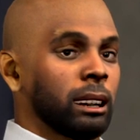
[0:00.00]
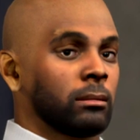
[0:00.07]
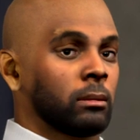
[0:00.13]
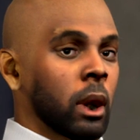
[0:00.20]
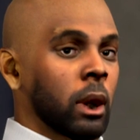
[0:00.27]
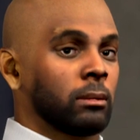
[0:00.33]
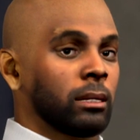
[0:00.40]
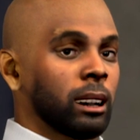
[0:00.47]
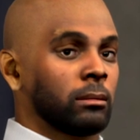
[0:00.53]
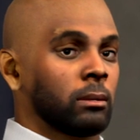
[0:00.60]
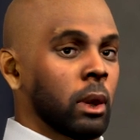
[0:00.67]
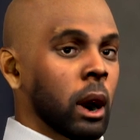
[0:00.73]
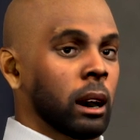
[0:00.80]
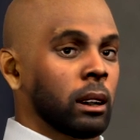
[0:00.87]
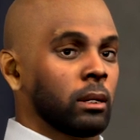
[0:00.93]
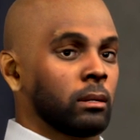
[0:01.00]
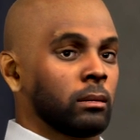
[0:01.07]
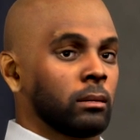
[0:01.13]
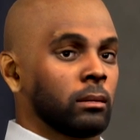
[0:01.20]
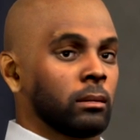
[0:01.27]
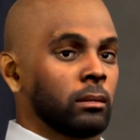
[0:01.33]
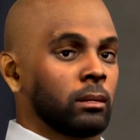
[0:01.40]
am no mere mortal.
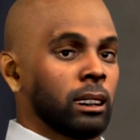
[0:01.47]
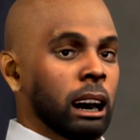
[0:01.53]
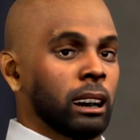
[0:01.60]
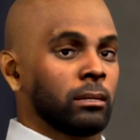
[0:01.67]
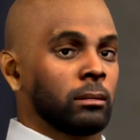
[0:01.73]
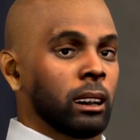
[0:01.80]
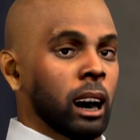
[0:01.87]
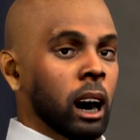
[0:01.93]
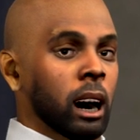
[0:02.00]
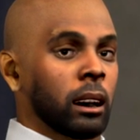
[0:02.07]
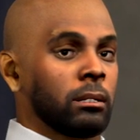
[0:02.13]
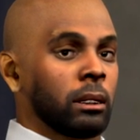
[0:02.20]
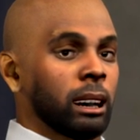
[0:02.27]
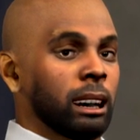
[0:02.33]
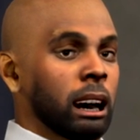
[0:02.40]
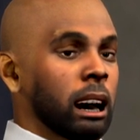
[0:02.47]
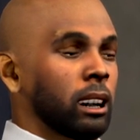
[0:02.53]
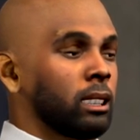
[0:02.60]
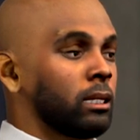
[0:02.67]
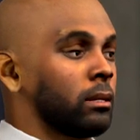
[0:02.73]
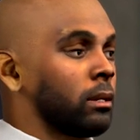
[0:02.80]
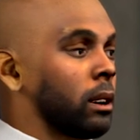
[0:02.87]
I am the god of
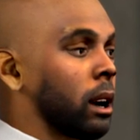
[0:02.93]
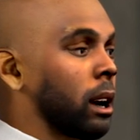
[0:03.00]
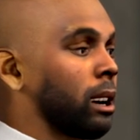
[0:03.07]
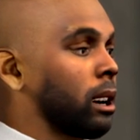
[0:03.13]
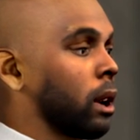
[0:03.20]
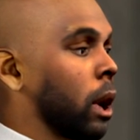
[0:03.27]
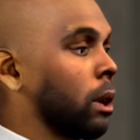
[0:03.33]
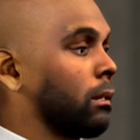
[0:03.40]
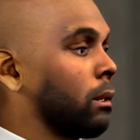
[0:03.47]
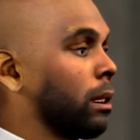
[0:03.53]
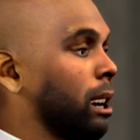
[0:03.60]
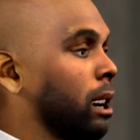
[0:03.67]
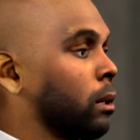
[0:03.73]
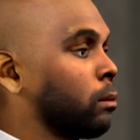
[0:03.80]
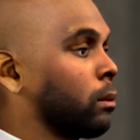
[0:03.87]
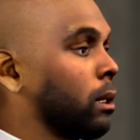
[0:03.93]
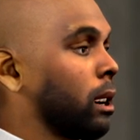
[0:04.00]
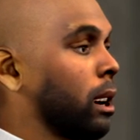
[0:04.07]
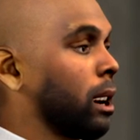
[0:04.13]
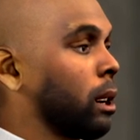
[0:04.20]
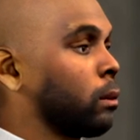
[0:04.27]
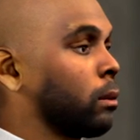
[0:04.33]
glass, the lord of leap,
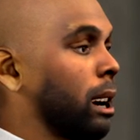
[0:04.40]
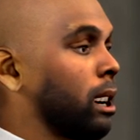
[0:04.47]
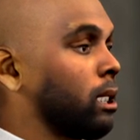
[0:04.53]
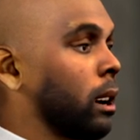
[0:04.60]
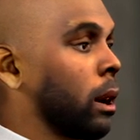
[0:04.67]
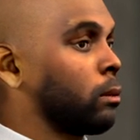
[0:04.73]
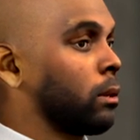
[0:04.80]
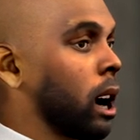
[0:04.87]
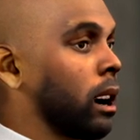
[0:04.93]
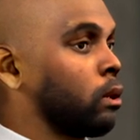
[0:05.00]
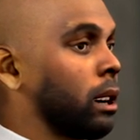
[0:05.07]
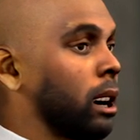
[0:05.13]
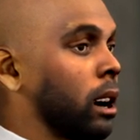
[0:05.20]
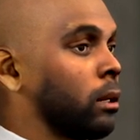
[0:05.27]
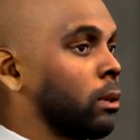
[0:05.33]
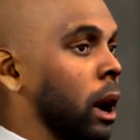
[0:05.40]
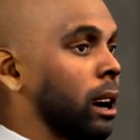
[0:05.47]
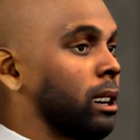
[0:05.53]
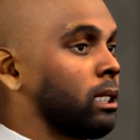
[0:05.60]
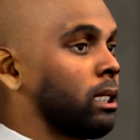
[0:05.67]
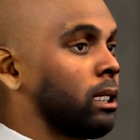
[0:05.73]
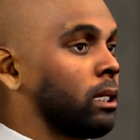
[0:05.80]
the prince of pounding the
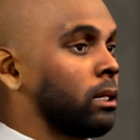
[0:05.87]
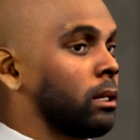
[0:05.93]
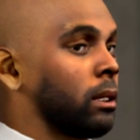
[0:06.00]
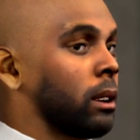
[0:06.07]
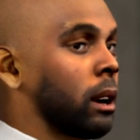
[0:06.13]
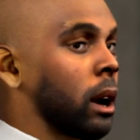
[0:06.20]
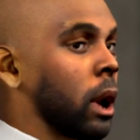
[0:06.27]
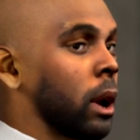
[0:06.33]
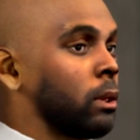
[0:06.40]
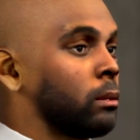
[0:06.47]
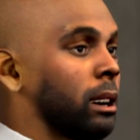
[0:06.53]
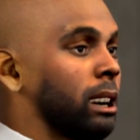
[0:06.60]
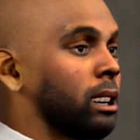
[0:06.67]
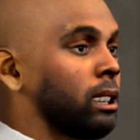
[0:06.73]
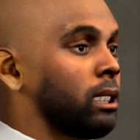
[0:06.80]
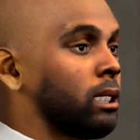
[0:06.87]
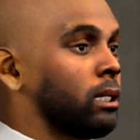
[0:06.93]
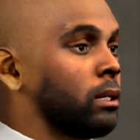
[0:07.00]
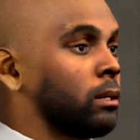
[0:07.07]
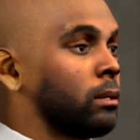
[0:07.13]
boards. All praise.